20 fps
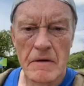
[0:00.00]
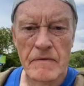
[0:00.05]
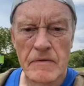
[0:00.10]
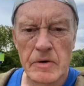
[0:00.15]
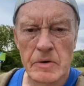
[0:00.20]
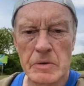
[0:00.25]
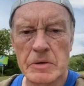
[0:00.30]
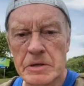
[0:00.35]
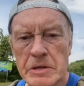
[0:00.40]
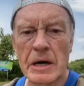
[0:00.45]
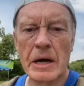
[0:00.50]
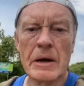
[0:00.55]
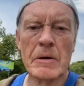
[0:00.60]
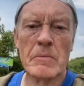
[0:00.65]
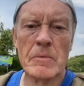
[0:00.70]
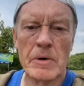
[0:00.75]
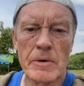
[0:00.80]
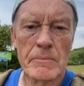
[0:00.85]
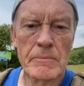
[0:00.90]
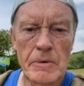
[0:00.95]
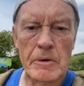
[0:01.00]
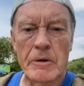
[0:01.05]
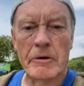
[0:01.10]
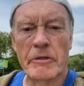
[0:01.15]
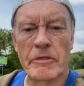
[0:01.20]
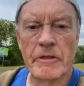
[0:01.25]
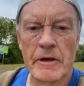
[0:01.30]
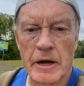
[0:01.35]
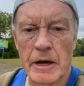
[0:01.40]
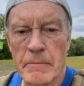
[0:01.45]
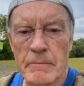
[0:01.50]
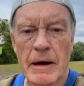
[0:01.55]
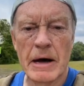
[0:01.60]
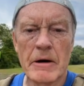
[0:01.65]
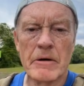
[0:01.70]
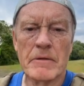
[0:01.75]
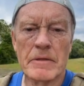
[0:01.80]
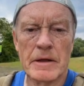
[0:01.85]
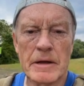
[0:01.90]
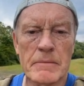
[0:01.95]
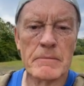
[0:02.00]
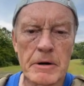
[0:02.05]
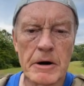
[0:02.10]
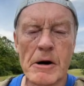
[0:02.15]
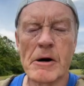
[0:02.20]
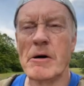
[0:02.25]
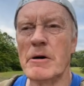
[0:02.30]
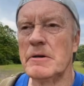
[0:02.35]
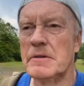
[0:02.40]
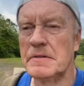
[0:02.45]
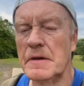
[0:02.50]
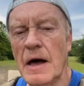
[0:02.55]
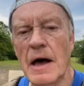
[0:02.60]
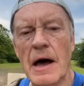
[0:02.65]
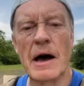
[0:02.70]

if you say one more thing about them carts, I